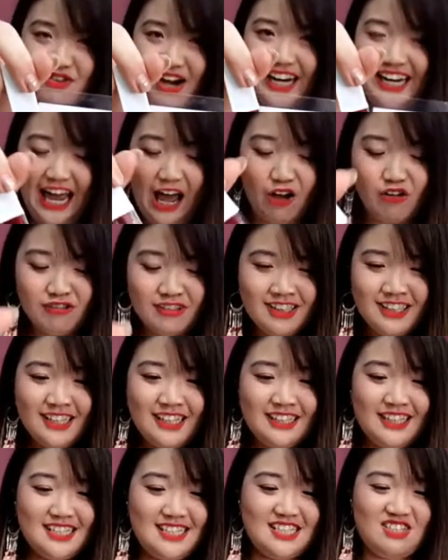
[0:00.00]
right now.
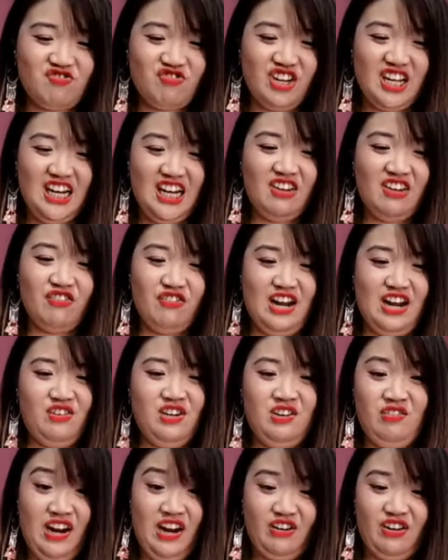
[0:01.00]
This is really
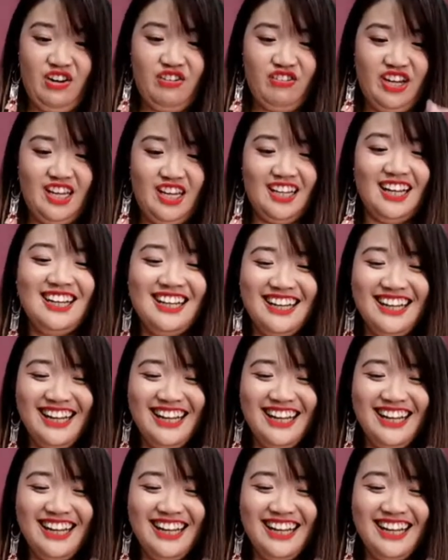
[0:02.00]
very very red.